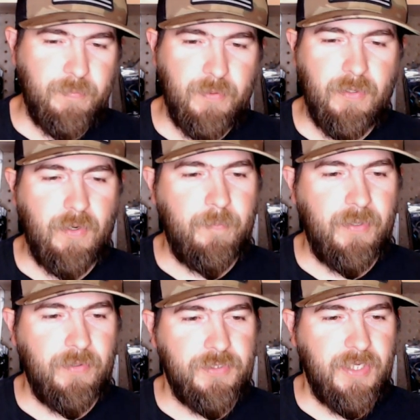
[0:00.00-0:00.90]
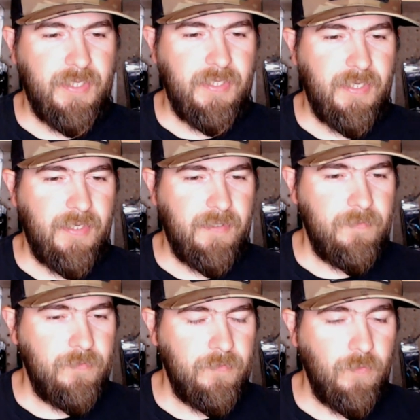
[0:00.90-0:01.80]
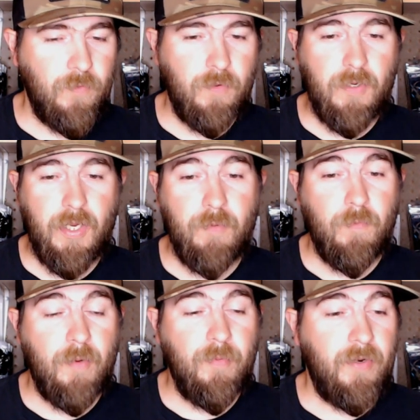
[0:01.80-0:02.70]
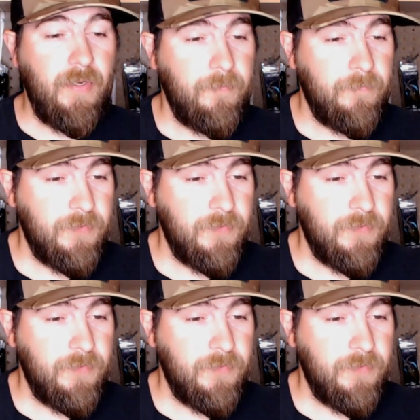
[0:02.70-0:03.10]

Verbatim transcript: put it on a bigger shaky head or a wobble head.